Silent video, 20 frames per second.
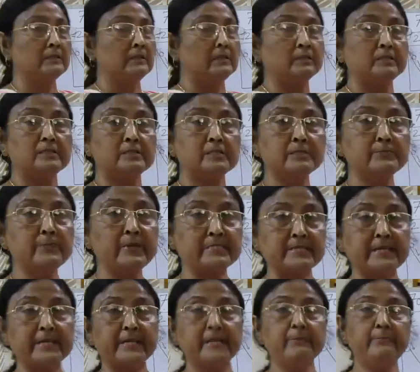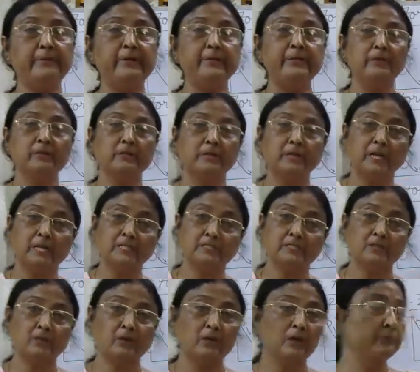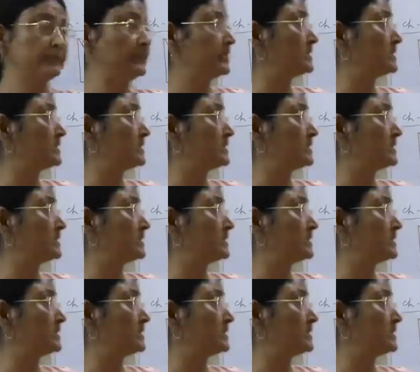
This is my second video class of the